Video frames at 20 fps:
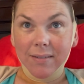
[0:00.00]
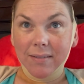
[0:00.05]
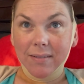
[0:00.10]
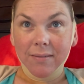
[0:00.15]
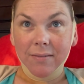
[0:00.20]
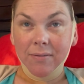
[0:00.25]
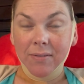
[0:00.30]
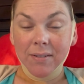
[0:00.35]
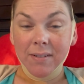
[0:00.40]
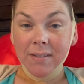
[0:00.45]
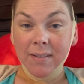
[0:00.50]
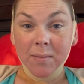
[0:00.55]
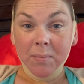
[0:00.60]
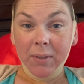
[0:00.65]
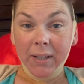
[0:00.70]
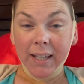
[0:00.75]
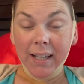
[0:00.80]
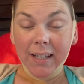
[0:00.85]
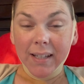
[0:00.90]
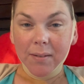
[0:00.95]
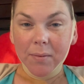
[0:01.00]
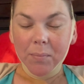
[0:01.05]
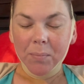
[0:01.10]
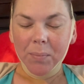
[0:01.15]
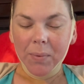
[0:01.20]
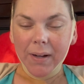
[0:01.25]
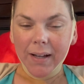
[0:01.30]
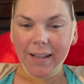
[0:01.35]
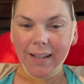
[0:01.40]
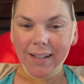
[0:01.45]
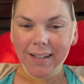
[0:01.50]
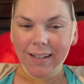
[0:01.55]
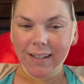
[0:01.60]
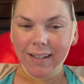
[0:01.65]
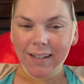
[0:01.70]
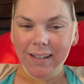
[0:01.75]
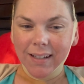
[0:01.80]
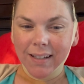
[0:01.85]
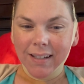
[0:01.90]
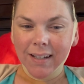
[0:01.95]
fill in the blank, but
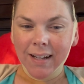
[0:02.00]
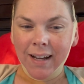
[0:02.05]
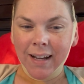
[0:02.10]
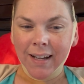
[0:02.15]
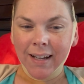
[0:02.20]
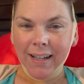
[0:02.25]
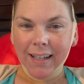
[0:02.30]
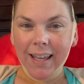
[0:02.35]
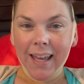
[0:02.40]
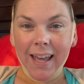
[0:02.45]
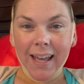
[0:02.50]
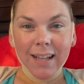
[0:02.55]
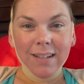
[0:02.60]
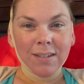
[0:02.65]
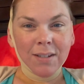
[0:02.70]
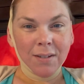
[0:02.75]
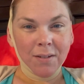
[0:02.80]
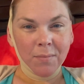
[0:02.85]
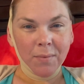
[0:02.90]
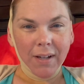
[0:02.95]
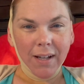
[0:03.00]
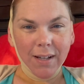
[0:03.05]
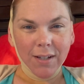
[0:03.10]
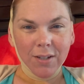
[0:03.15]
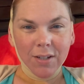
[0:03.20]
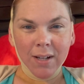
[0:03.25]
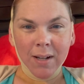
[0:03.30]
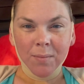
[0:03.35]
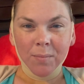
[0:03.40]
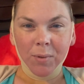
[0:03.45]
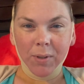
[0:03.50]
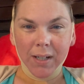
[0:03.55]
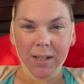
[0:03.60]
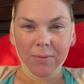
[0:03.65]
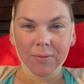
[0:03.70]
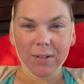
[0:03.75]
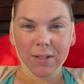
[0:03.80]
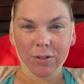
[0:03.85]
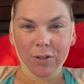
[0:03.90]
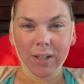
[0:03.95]
I can't do much. I'm pretty
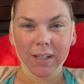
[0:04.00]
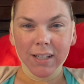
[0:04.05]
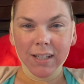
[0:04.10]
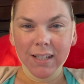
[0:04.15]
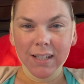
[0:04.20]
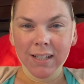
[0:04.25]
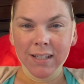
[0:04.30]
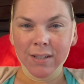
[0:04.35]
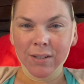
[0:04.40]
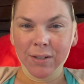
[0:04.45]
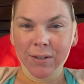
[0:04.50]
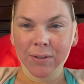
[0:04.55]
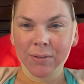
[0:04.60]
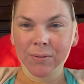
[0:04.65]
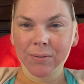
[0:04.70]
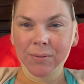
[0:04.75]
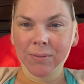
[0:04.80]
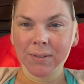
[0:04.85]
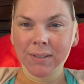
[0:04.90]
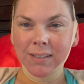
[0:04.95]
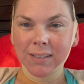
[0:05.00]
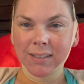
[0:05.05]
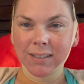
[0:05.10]
restricted. So